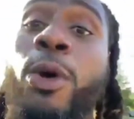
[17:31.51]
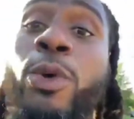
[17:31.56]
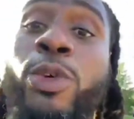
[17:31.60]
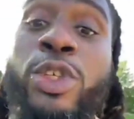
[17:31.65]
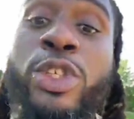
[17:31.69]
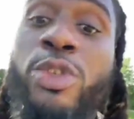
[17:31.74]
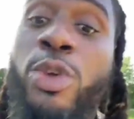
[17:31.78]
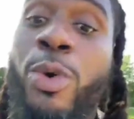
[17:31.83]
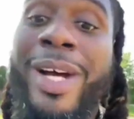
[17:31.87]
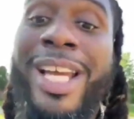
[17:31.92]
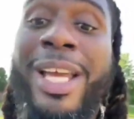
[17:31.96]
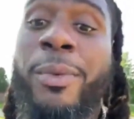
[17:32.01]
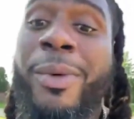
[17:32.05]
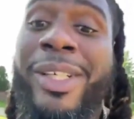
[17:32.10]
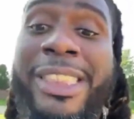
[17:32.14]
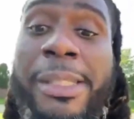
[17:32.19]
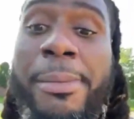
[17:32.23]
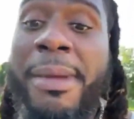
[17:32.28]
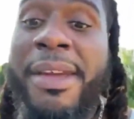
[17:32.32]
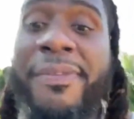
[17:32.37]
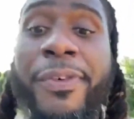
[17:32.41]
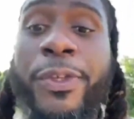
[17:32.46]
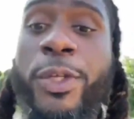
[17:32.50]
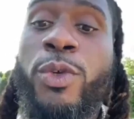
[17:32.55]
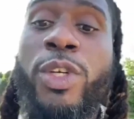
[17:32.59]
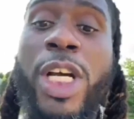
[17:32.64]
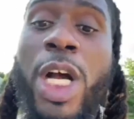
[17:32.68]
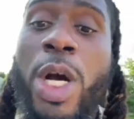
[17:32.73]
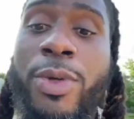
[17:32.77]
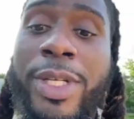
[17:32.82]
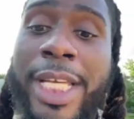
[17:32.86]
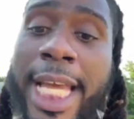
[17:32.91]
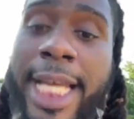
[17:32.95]
You know, it wasn't meant for you to
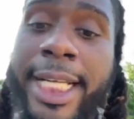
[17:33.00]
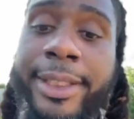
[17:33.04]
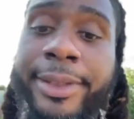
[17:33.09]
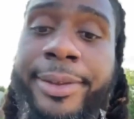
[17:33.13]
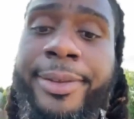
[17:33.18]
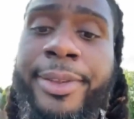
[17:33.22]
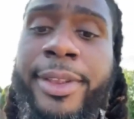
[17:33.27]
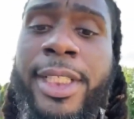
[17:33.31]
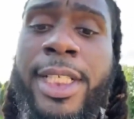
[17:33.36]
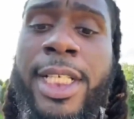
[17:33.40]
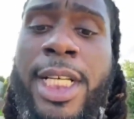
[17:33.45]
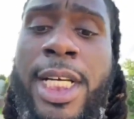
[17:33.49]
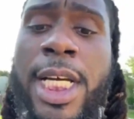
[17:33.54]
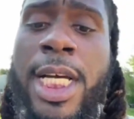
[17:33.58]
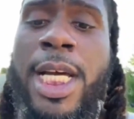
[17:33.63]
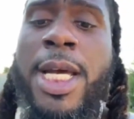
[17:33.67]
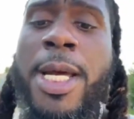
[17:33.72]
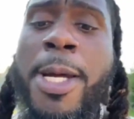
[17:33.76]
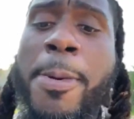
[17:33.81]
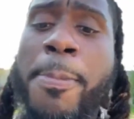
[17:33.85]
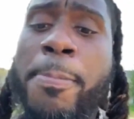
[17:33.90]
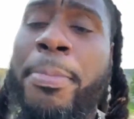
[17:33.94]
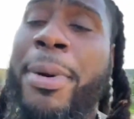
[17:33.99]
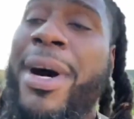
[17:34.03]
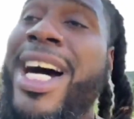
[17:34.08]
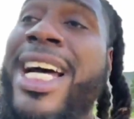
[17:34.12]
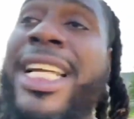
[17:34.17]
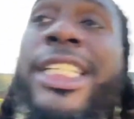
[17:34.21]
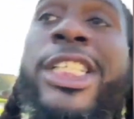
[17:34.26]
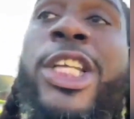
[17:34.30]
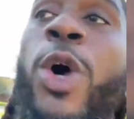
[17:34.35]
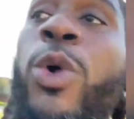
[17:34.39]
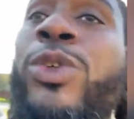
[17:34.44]
go yet. But
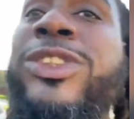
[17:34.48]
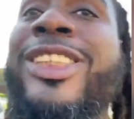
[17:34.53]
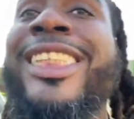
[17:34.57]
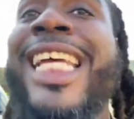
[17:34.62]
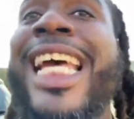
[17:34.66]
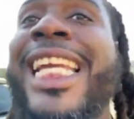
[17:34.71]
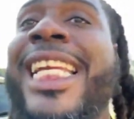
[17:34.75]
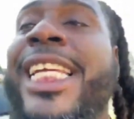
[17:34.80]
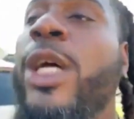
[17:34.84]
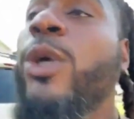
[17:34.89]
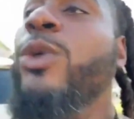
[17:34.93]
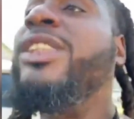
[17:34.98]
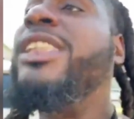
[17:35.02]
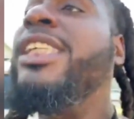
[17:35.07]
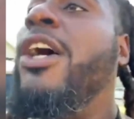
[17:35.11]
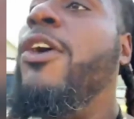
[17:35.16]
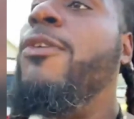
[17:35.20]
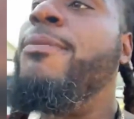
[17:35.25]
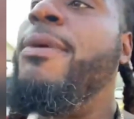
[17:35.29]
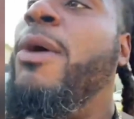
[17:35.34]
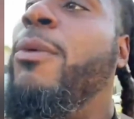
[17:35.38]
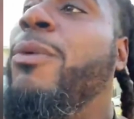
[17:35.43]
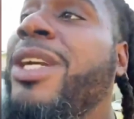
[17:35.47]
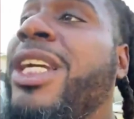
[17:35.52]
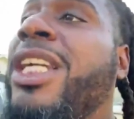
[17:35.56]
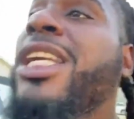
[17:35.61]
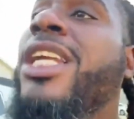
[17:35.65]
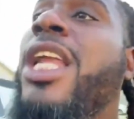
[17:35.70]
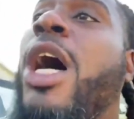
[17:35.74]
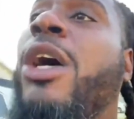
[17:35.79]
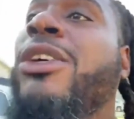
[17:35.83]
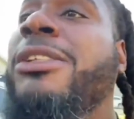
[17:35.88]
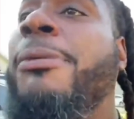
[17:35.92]
don't stay to yourself, man. One of the
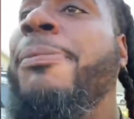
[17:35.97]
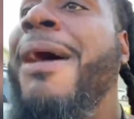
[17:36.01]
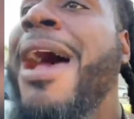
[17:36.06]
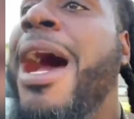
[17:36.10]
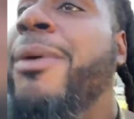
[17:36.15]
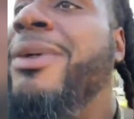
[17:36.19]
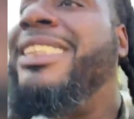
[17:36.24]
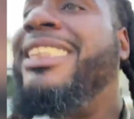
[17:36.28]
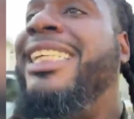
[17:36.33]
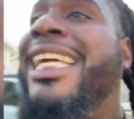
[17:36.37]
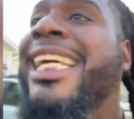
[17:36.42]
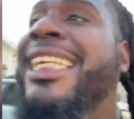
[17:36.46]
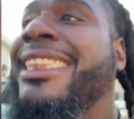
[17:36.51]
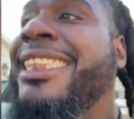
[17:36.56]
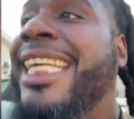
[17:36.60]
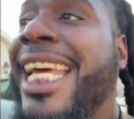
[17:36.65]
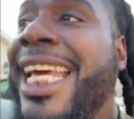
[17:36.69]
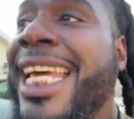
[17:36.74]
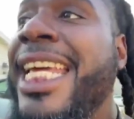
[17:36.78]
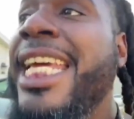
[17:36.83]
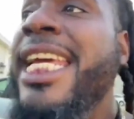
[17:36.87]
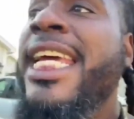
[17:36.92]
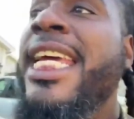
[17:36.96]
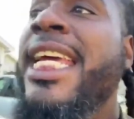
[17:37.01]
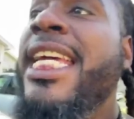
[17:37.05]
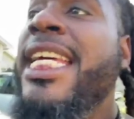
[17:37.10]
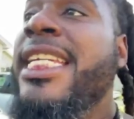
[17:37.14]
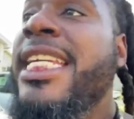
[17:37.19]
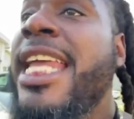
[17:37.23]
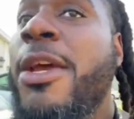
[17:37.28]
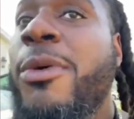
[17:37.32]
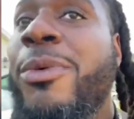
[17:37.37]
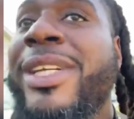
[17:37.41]
laws of power says that
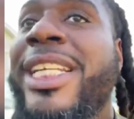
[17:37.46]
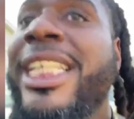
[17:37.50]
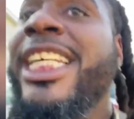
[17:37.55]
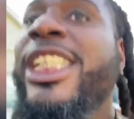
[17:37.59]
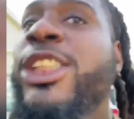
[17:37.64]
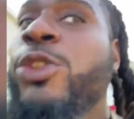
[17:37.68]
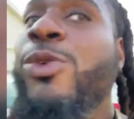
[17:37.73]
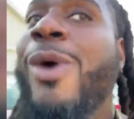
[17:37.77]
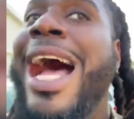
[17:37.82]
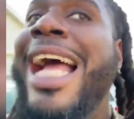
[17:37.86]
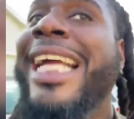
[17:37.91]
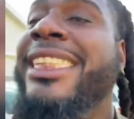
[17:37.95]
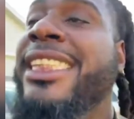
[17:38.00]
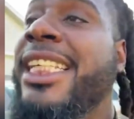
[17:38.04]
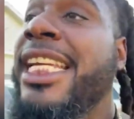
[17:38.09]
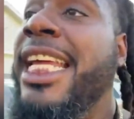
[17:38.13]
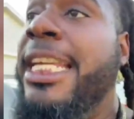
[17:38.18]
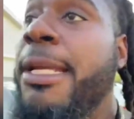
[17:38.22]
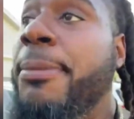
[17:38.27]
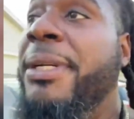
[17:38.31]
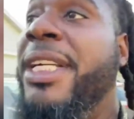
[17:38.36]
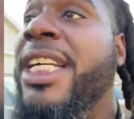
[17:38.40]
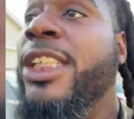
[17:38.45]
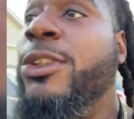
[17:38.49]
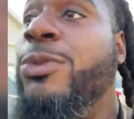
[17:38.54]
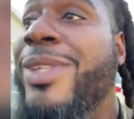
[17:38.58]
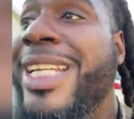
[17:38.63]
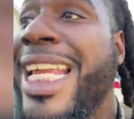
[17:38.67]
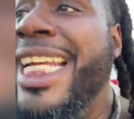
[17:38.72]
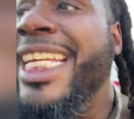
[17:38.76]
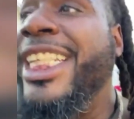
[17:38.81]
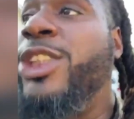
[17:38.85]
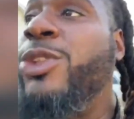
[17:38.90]
they want to get you isolated because when they
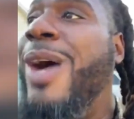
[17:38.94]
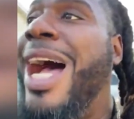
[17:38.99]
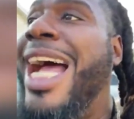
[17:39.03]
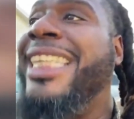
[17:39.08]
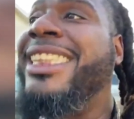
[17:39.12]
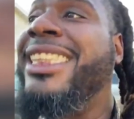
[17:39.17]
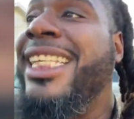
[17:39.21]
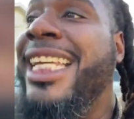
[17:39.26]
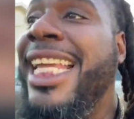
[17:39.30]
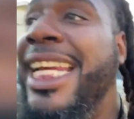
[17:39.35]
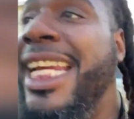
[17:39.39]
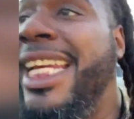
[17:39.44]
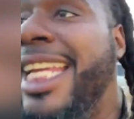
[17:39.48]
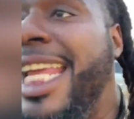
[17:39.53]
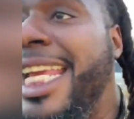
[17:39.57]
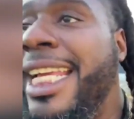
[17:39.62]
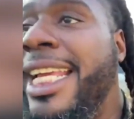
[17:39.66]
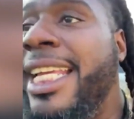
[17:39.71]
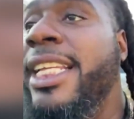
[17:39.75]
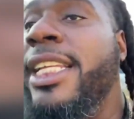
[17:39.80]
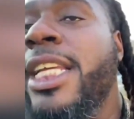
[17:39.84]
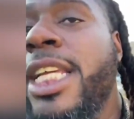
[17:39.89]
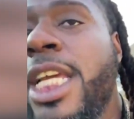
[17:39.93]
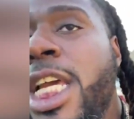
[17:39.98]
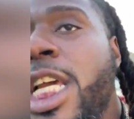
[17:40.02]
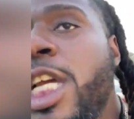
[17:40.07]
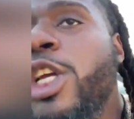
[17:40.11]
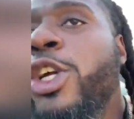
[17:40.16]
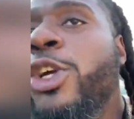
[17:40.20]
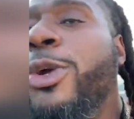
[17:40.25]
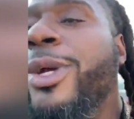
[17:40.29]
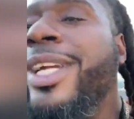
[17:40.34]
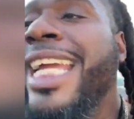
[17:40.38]
get you isolated, they can
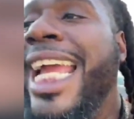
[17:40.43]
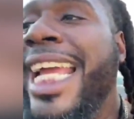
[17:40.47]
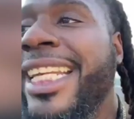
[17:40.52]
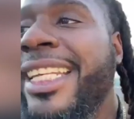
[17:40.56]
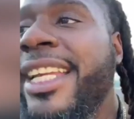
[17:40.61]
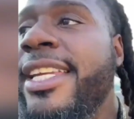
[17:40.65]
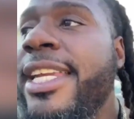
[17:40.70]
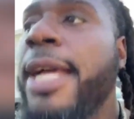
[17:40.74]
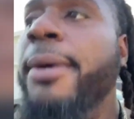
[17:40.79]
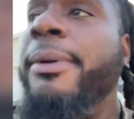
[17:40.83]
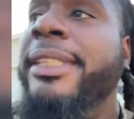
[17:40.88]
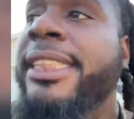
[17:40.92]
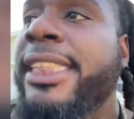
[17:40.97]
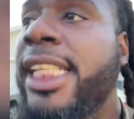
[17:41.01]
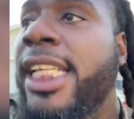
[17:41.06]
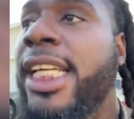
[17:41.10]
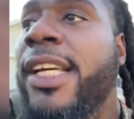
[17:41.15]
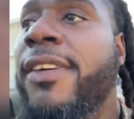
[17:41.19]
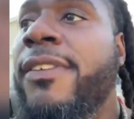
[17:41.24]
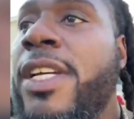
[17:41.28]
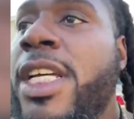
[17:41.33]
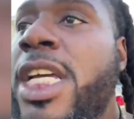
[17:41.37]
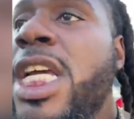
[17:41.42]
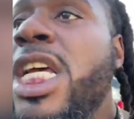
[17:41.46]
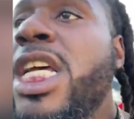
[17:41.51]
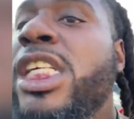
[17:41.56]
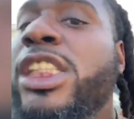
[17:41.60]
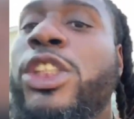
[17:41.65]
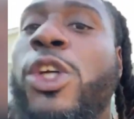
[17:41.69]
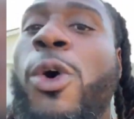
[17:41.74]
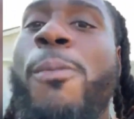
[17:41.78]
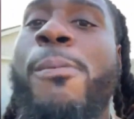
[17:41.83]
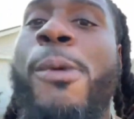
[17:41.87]
create the narrative.
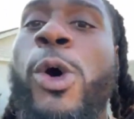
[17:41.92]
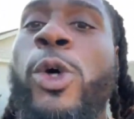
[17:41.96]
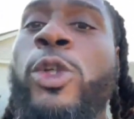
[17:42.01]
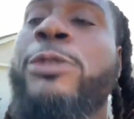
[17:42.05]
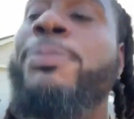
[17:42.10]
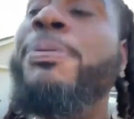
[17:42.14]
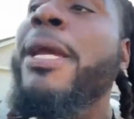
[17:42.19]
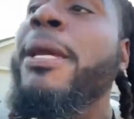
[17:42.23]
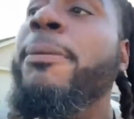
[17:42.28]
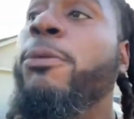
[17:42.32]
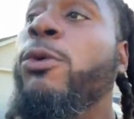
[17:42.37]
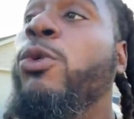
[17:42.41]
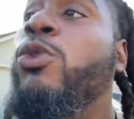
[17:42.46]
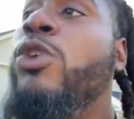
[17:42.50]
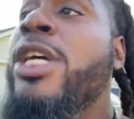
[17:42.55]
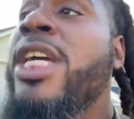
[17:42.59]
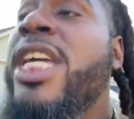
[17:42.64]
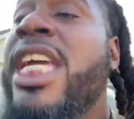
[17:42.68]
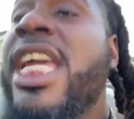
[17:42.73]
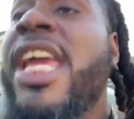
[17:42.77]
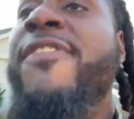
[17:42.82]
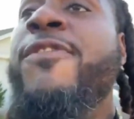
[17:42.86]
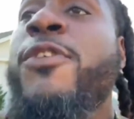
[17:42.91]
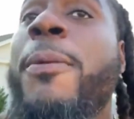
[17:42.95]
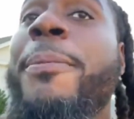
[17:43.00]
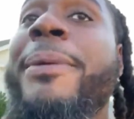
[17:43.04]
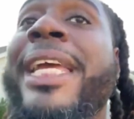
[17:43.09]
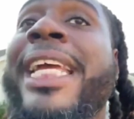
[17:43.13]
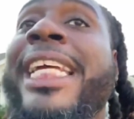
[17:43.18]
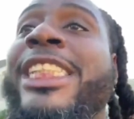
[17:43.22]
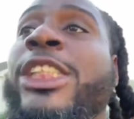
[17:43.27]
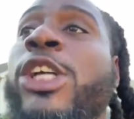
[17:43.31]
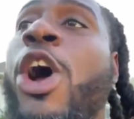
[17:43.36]
So most people, if you're being
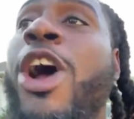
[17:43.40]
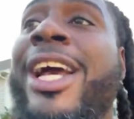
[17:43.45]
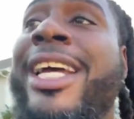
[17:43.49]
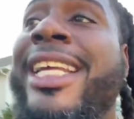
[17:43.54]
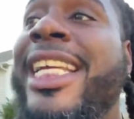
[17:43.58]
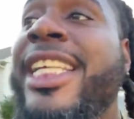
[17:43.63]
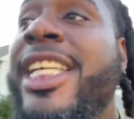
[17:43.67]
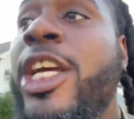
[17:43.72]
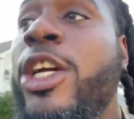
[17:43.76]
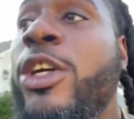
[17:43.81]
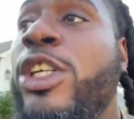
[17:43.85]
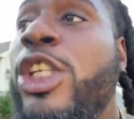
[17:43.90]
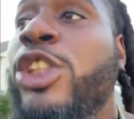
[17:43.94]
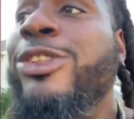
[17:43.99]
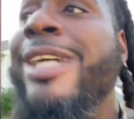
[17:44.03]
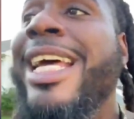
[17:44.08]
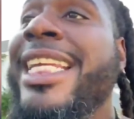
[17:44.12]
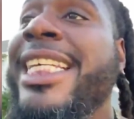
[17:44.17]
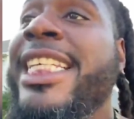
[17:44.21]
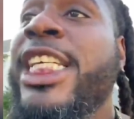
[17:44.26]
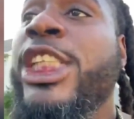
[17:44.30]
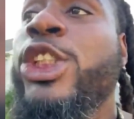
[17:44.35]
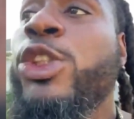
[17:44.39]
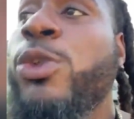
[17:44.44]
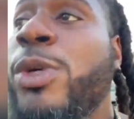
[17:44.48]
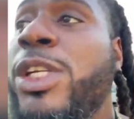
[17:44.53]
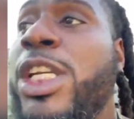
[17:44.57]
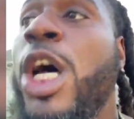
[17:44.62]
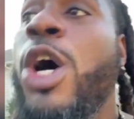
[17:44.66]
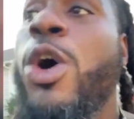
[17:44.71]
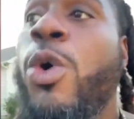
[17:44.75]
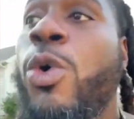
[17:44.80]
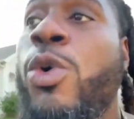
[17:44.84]
targeted, they're going to try to get you
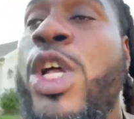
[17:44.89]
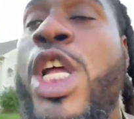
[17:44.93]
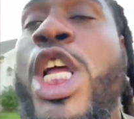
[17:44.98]
alone.